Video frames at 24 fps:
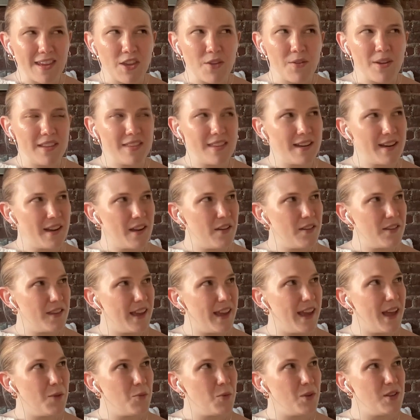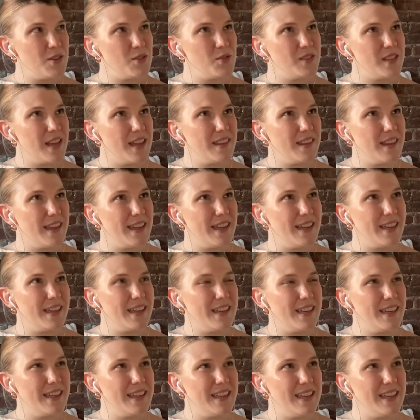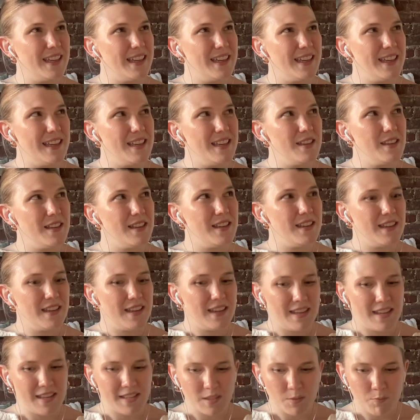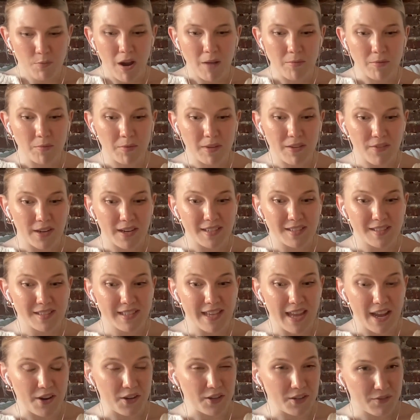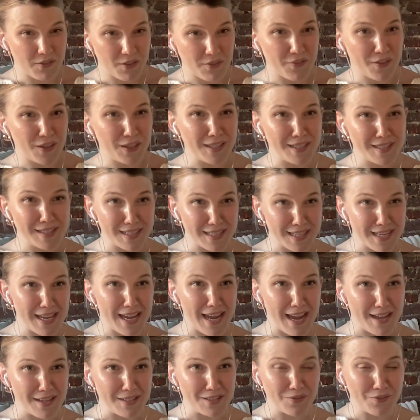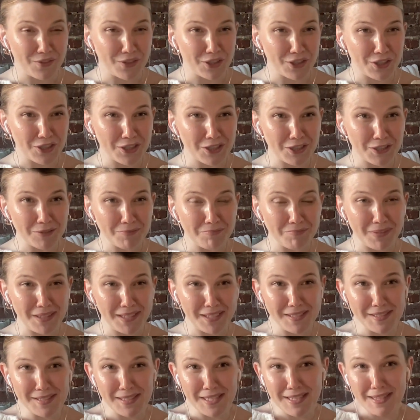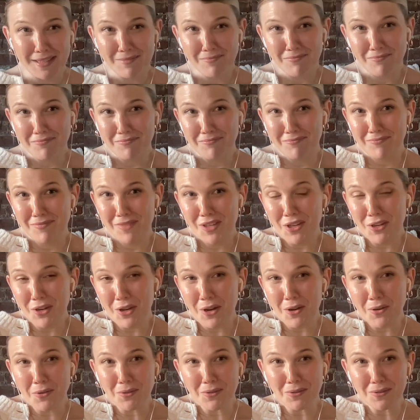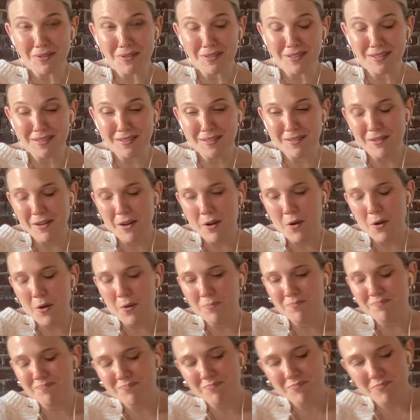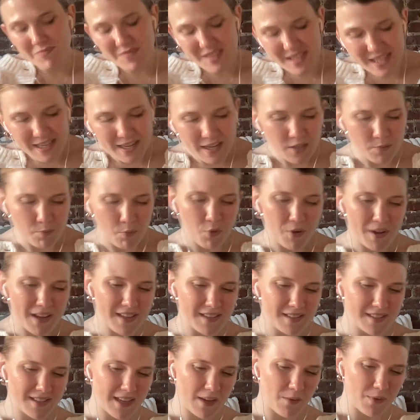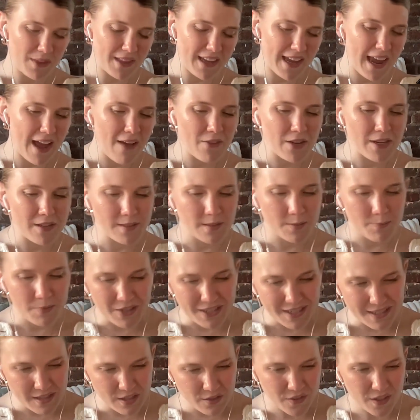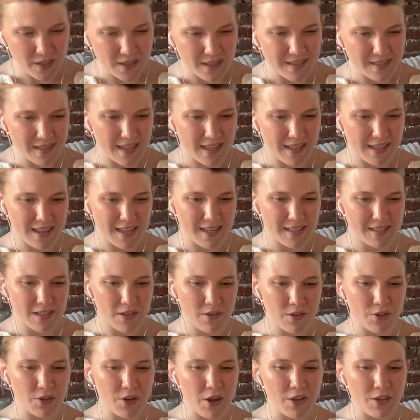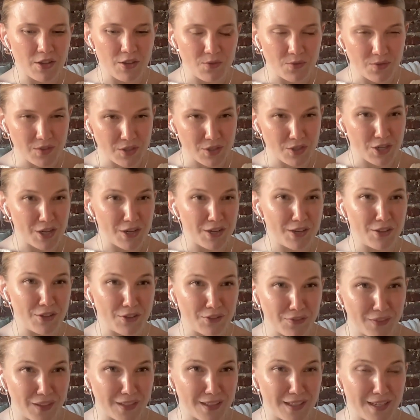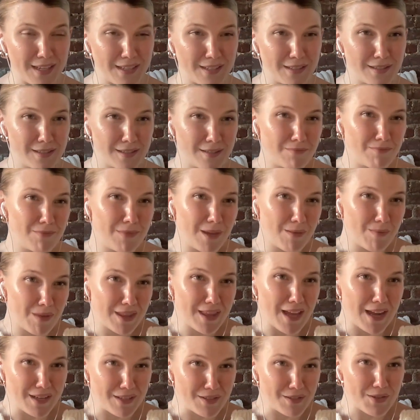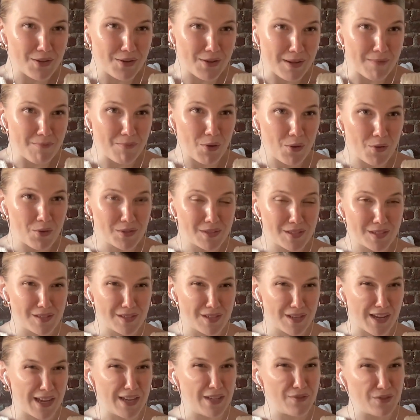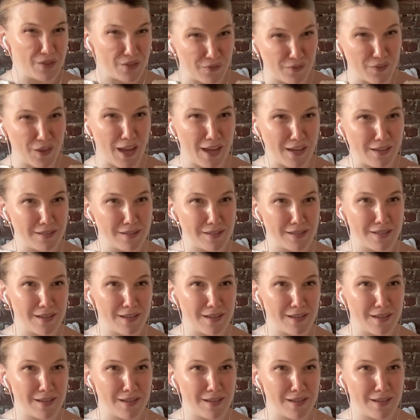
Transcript: you hit the nail on the head when you said, like, he's probably very scared of the feelings that he has for her because, like, you know, teenage boys, like when they haven't experienced feelings like this and they're not used to sharing their feelings, maybe that is their impulse, is to kind of deflect